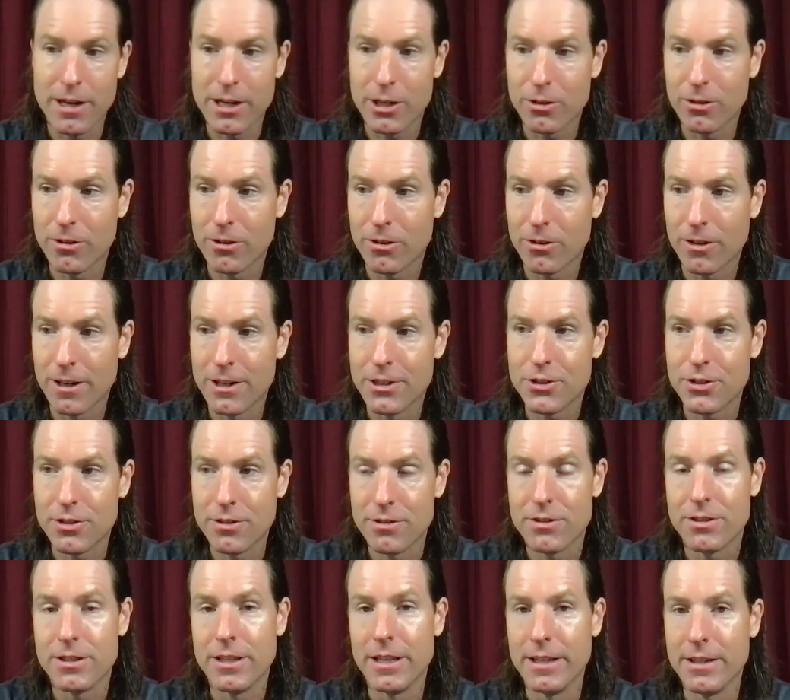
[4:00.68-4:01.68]

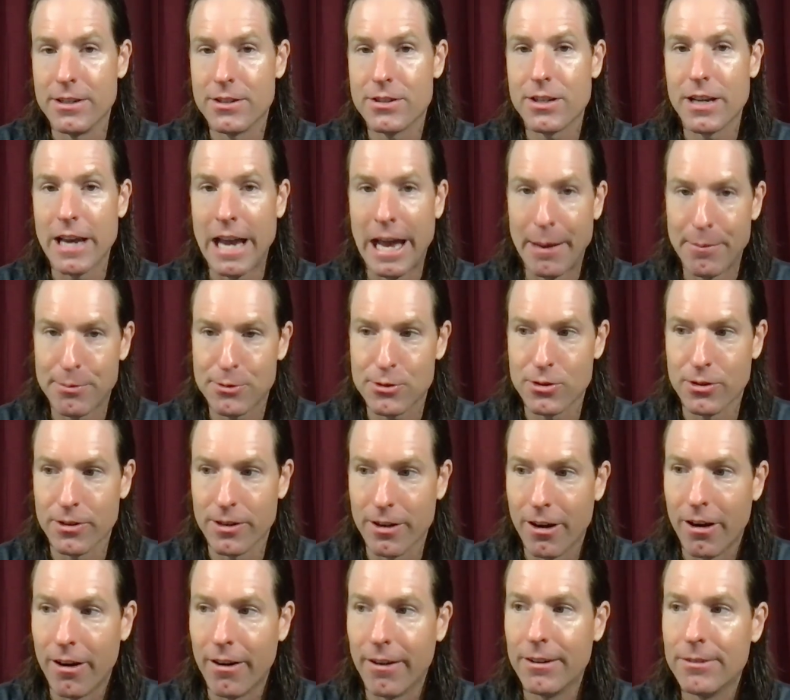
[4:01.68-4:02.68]
microaggressions, these
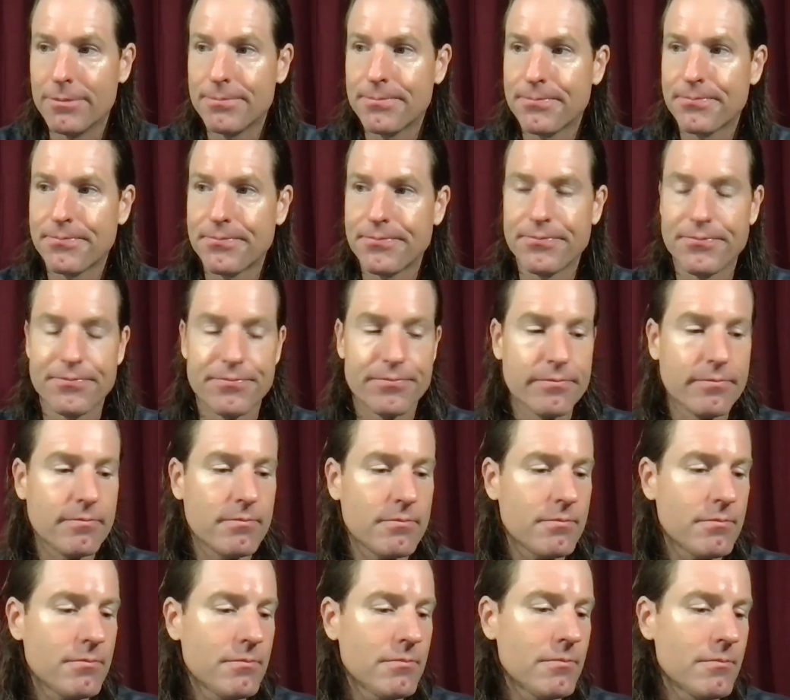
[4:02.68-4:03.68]
absolutely are.
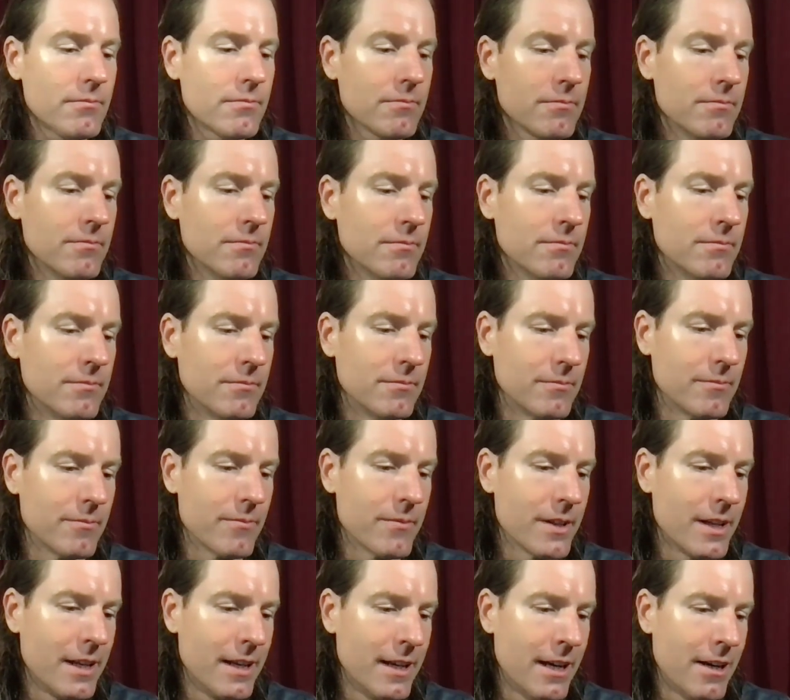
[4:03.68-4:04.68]
And
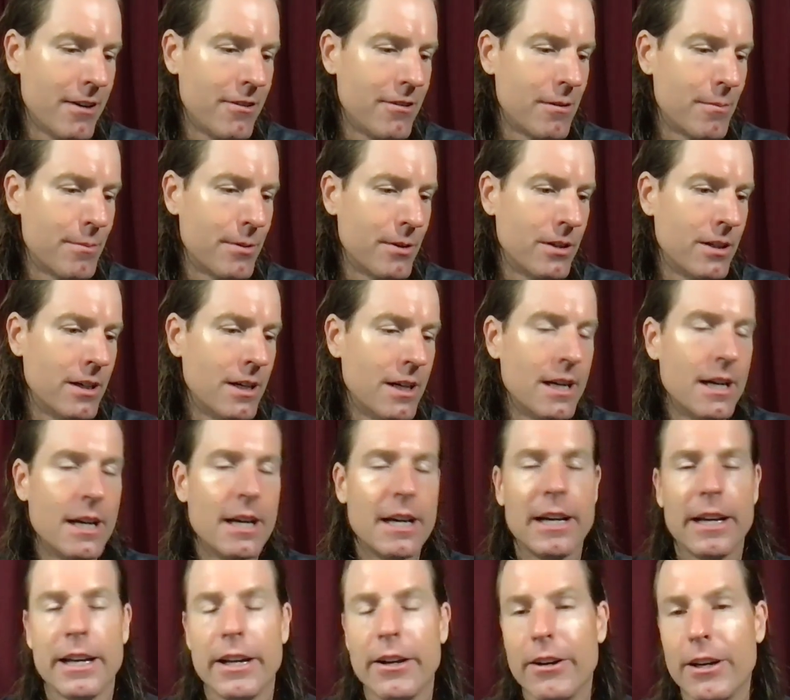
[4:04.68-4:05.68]
I remember
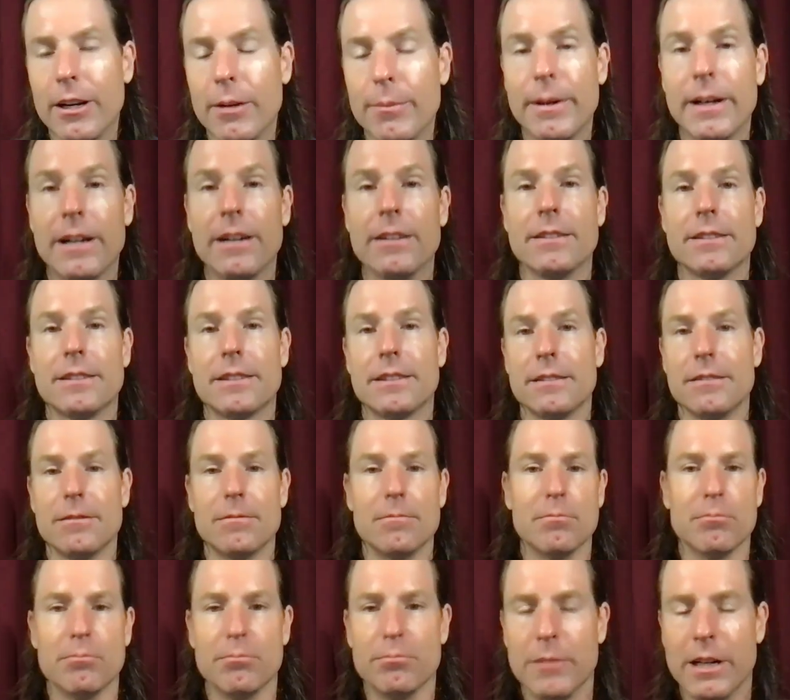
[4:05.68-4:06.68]
hearing about
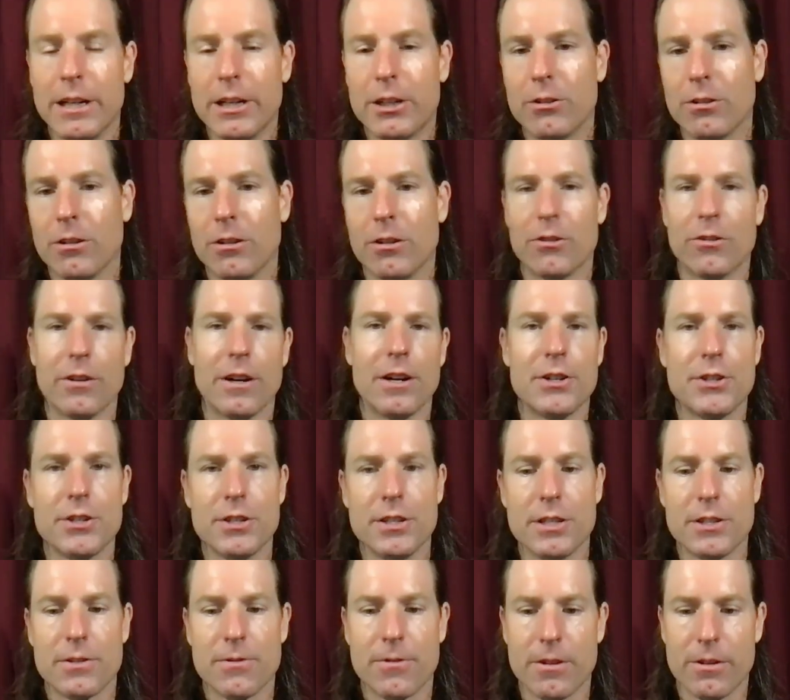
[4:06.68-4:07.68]

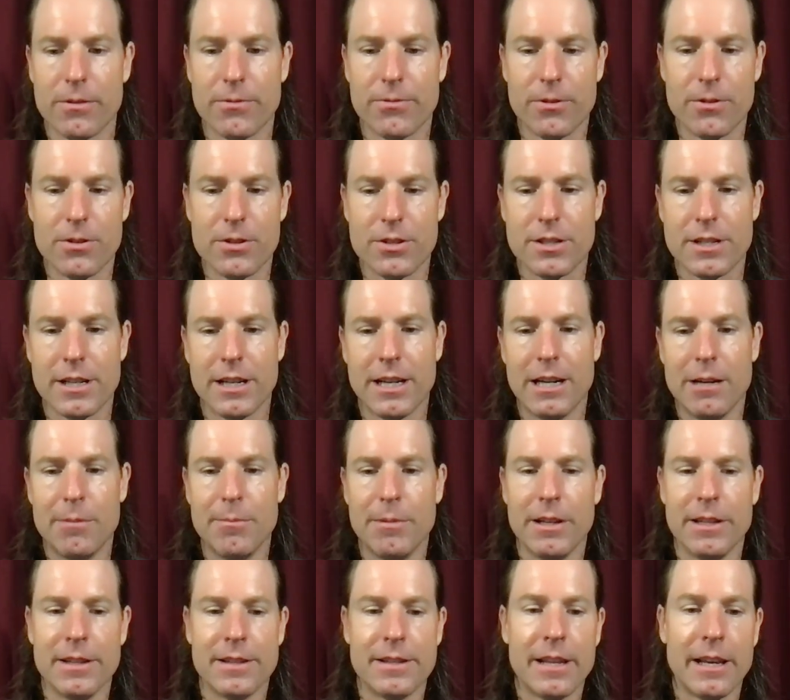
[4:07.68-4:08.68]
microaggressions for the first
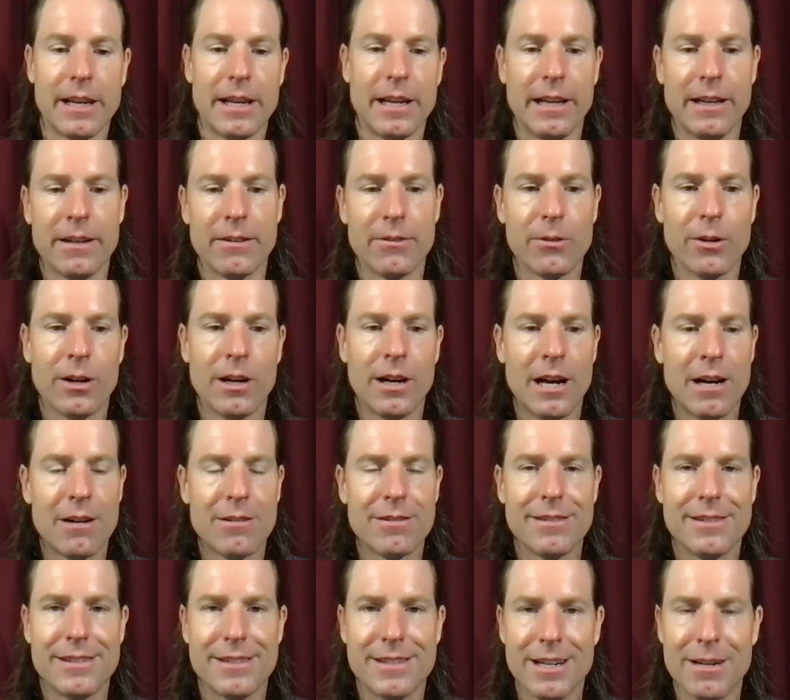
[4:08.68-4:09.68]
time and thinking, well,
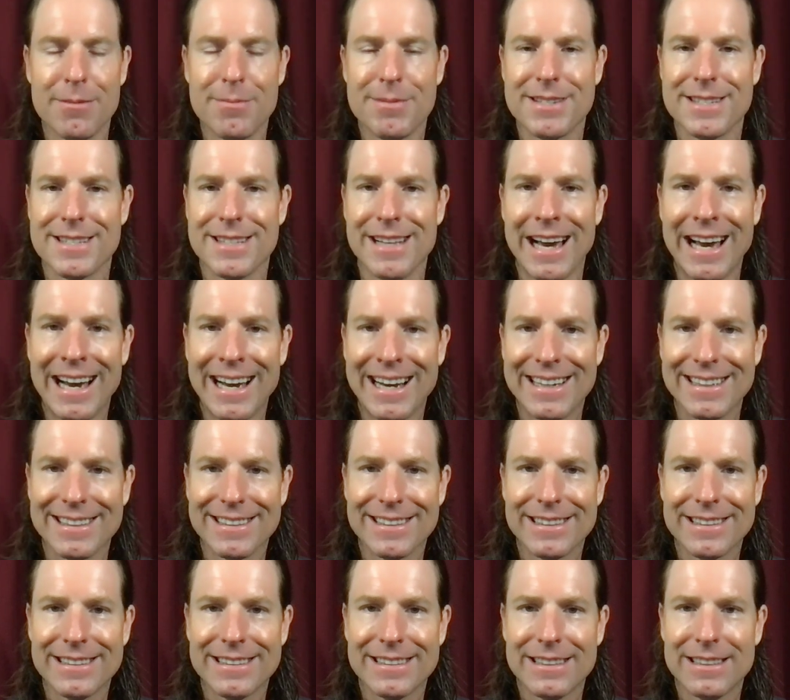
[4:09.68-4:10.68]
how dumb is
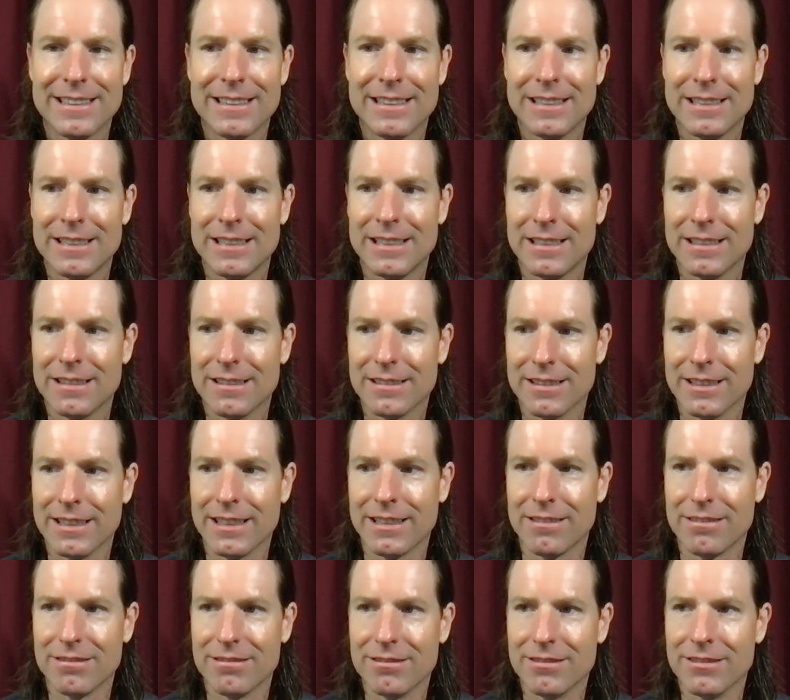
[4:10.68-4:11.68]
that?
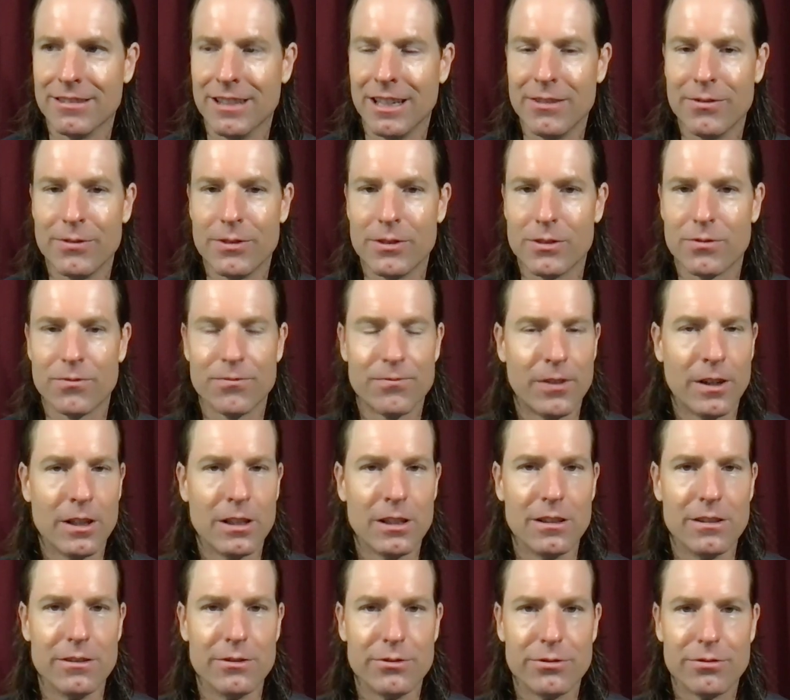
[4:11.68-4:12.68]
Like, life is
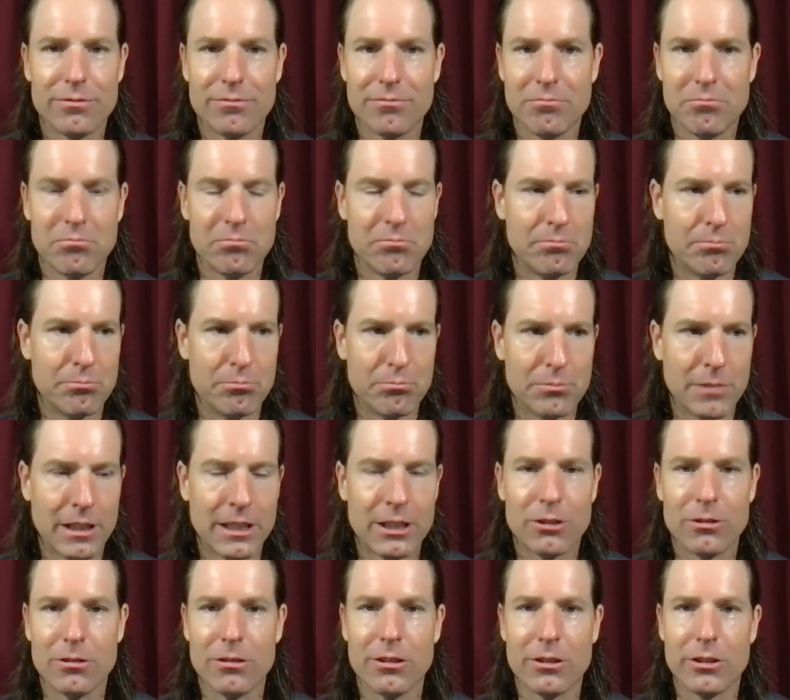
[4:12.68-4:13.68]
full of
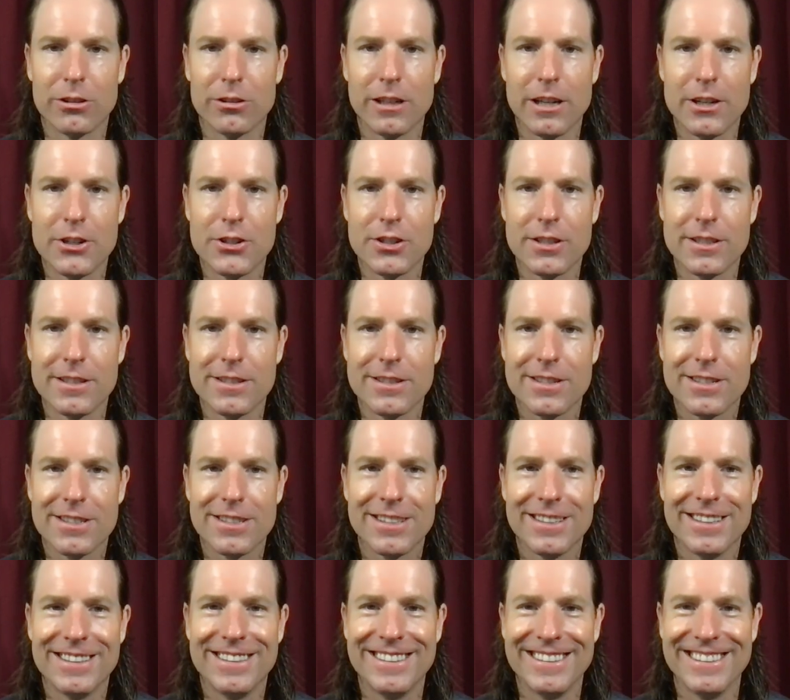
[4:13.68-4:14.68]
microaggressions.